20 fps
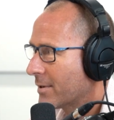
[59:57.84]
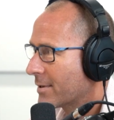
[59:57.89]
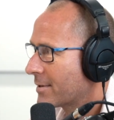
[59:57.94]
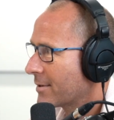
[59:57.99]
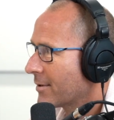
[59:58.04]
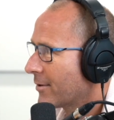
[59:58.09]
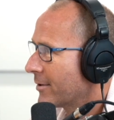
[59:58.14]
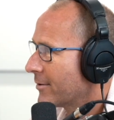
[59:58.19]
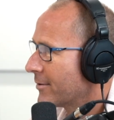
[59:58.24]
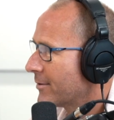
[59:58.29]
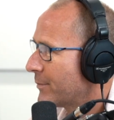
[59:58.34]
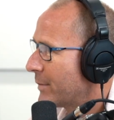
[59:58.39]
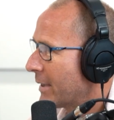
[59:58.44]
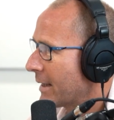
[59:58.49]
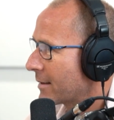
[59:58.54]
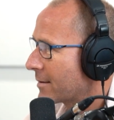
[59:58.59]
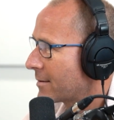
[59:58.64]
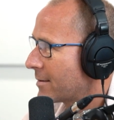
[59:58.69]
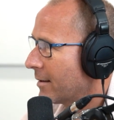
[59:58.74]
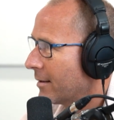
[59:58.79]
with a sign on the
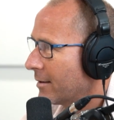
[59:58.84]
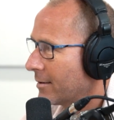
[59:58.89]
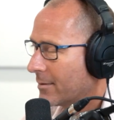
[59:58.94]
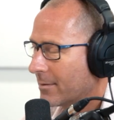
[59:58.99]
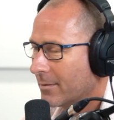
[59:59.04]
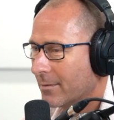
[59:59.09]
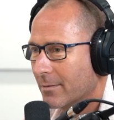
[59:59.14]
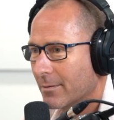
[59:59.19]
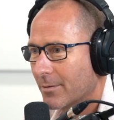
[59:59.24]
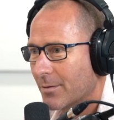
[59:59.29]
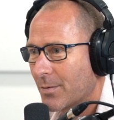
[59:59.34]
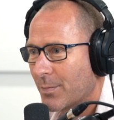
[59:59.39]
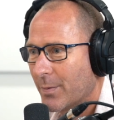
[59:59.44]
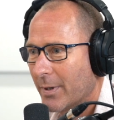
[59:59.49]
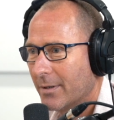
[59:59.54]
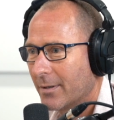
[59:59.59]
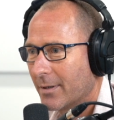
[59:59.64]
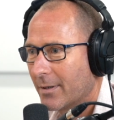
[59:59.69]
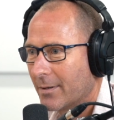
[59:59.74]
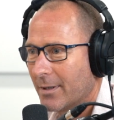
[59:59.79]
back saying "I
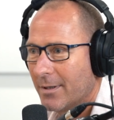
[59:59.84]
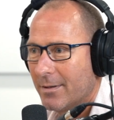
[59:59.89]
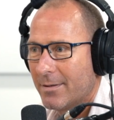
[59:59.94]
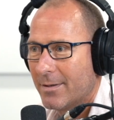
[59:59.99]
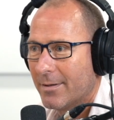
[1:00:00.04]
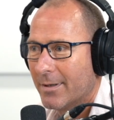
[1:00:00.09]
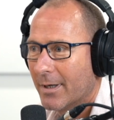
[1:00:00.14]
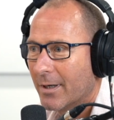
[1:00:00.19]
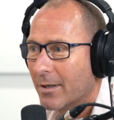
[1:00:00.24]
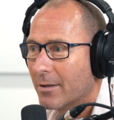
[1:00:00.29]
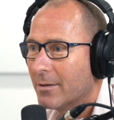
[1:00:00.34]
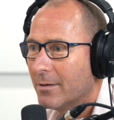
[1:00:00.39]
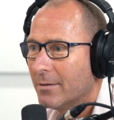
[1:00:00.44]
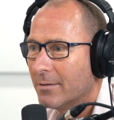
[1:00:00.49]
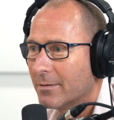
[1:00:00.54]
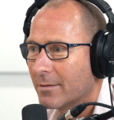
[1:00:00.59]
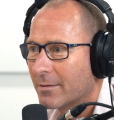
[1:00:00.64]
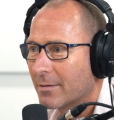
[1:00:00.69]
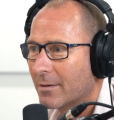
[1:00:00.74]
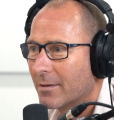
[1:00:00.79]
spent the kids'
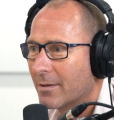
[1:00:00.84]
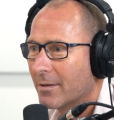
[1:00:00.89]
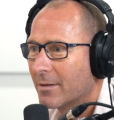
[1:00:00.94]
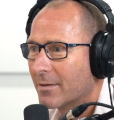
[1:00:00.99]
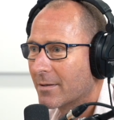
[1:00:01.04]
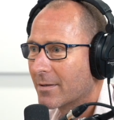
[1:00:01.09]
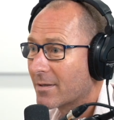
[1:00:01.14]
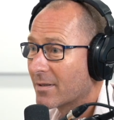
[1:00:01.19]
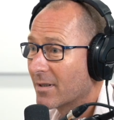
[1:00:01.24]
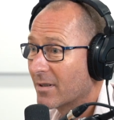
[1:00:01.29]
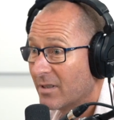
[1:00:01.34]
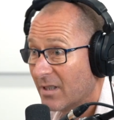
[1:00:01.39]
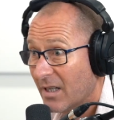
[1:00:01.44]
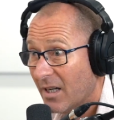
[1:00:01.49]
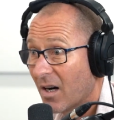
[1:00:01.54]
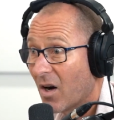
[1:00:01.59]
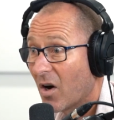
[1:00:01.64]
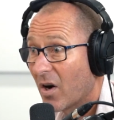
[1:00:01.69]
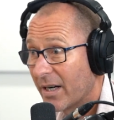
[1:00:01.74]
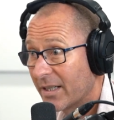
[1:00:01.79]
inheritance." Yeah, yeah. So yeah,
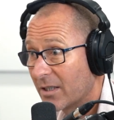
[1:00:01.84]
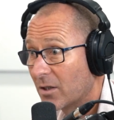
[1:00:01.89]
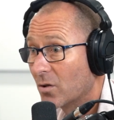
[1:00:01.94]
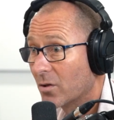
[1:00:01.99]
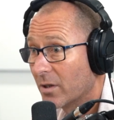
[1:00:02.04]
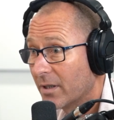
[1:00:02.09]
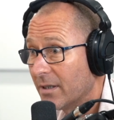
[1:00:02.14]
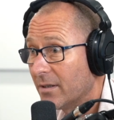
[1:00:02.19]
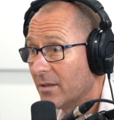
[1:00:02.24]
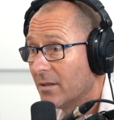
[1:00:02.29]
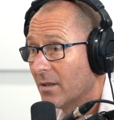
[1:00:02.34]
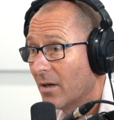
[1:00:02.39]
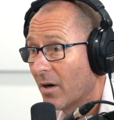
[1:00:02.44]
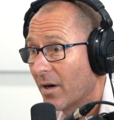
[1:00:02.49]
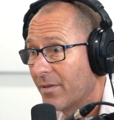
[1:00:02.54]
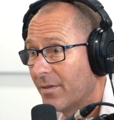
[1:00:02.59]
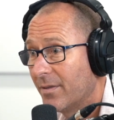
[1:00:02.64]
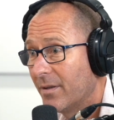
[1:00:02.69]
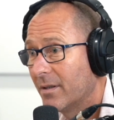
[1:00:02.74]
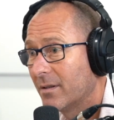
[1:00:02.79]
yeah I agree. I
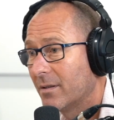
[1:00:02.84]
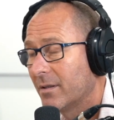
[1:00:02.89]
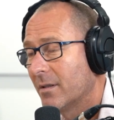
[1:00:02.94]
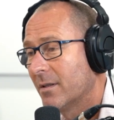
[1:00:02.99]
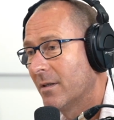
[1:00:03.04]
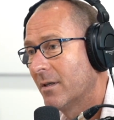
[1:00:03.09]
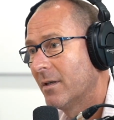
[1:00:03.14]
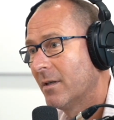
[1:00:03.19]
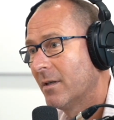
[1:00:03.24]
think